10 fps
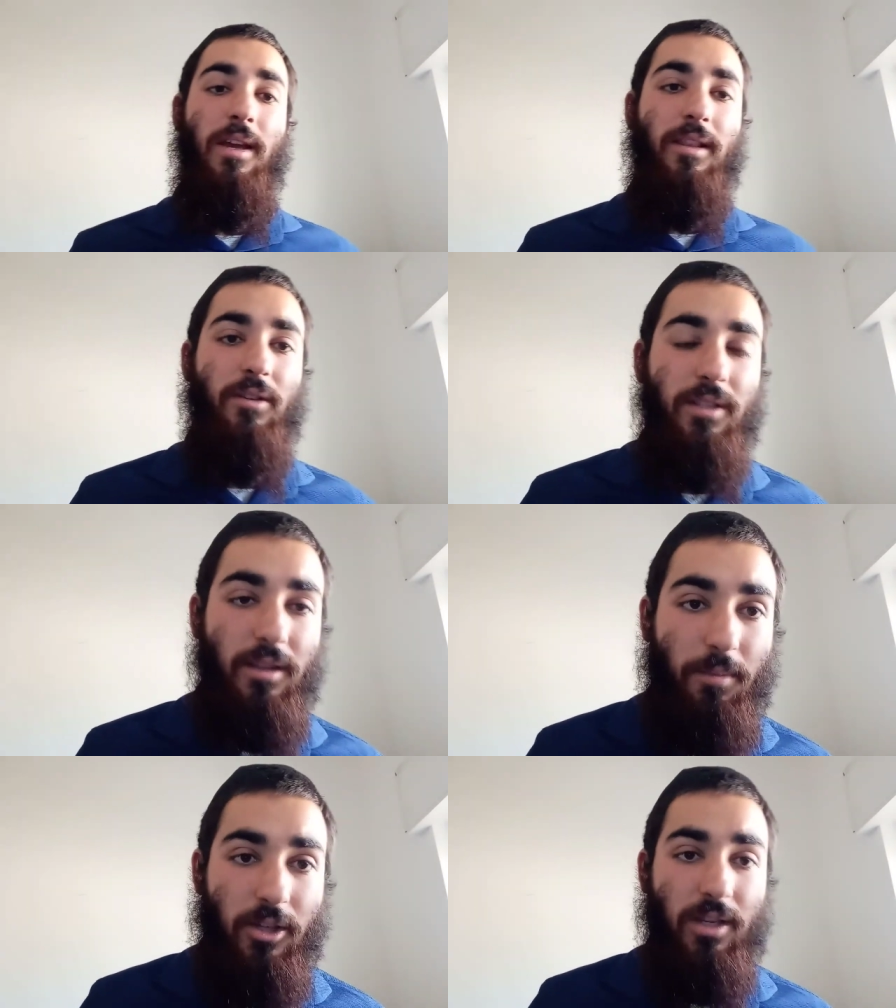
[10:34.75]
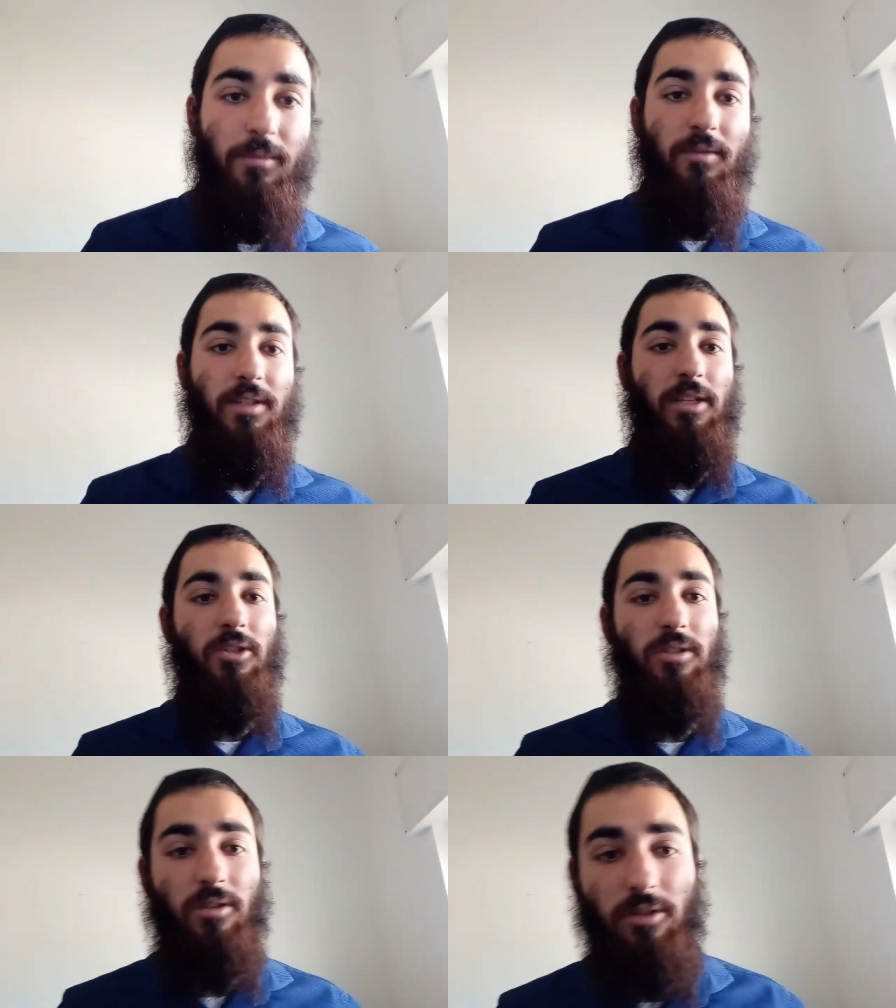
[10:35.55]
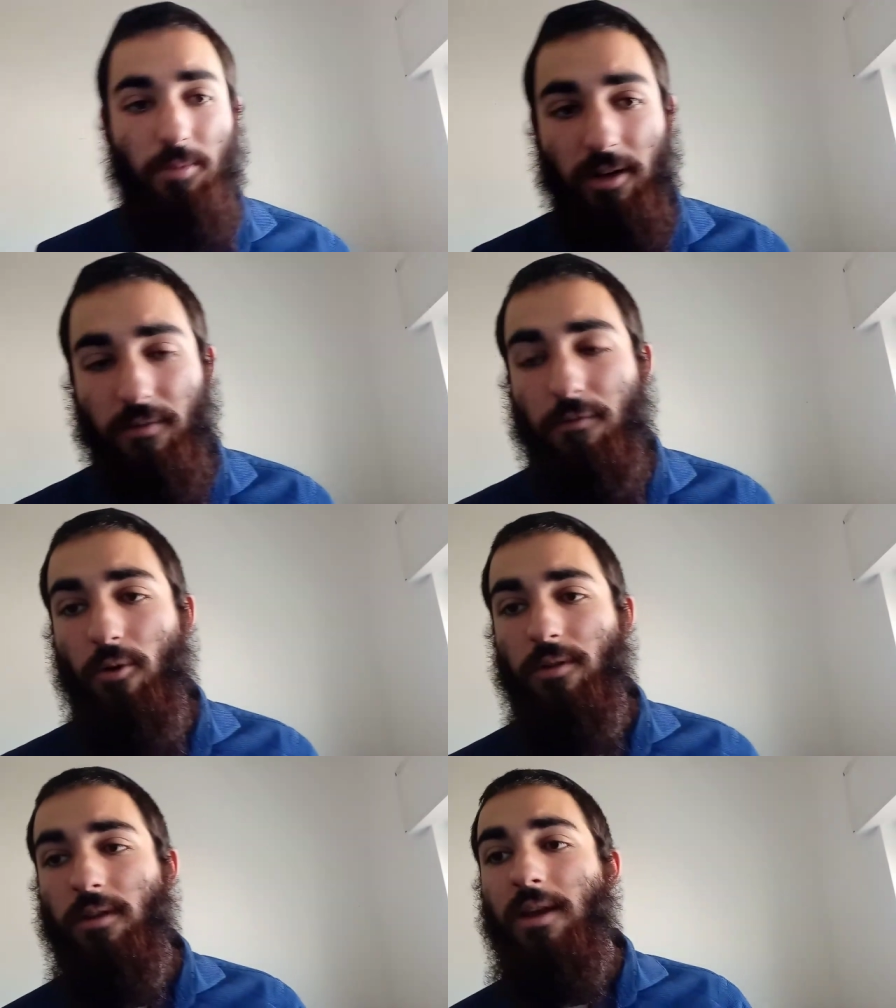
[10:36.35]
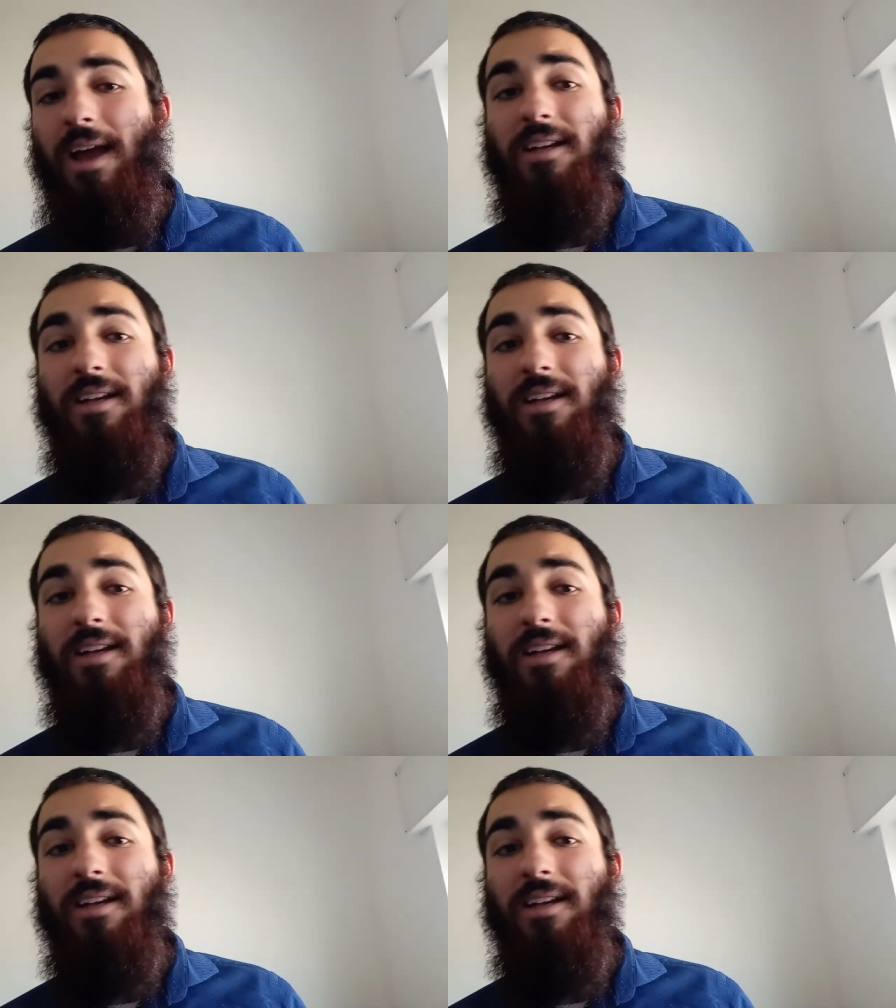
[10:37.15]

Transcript: that you see the Baal Shem Tov's teachings are spreading forth.